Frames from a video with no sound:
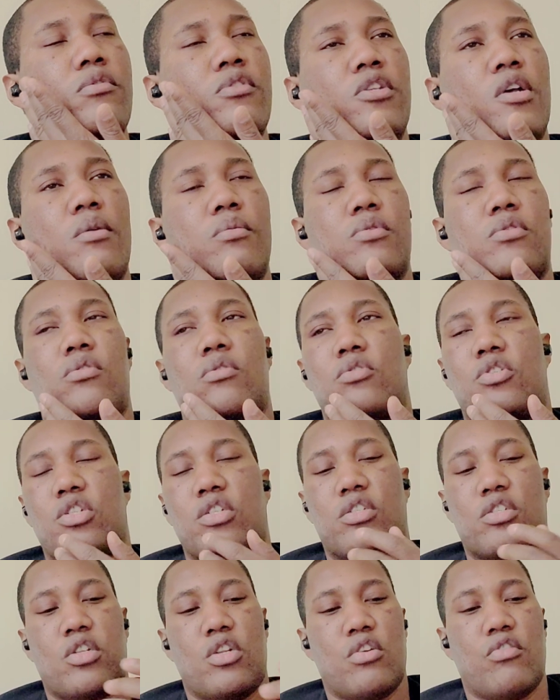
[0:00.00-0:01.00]
subtle,
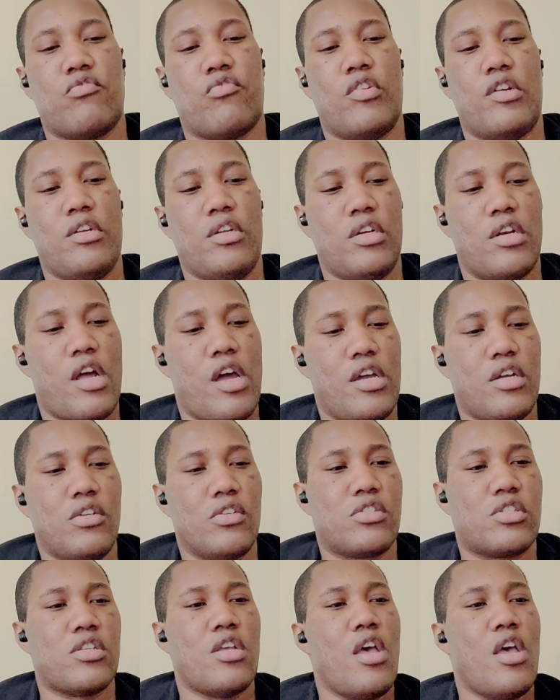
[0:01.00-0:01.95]
just look really nice.